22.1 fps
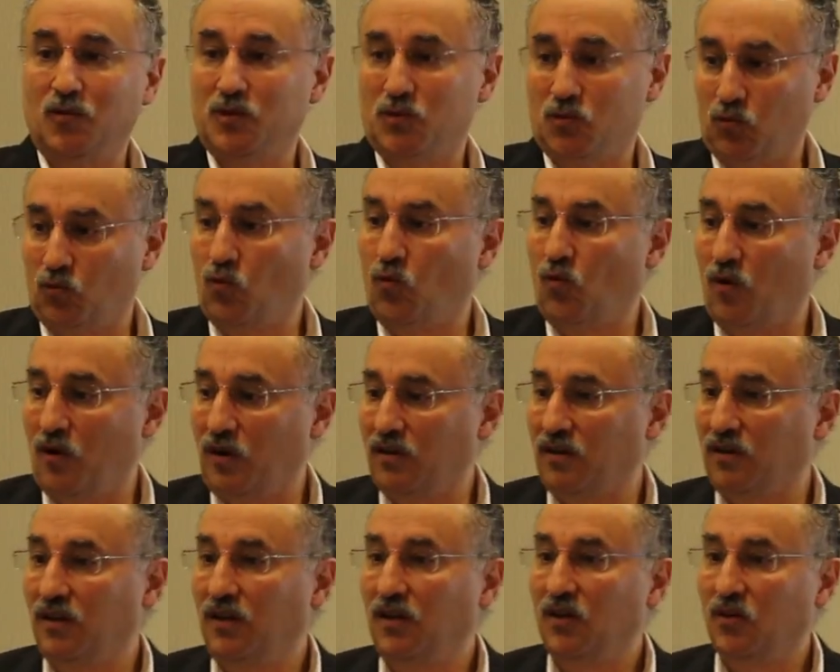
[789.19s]
what's
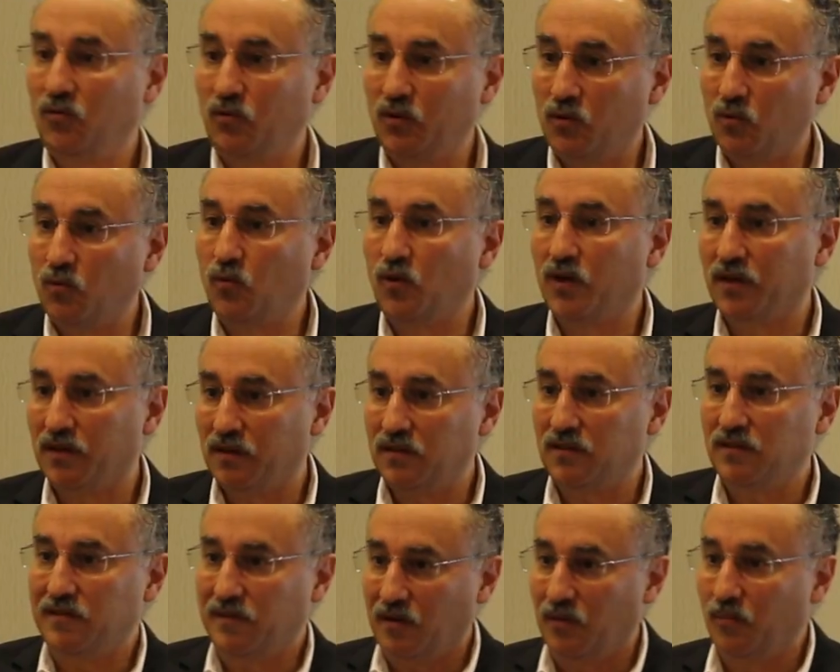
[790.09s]
wrong with one of these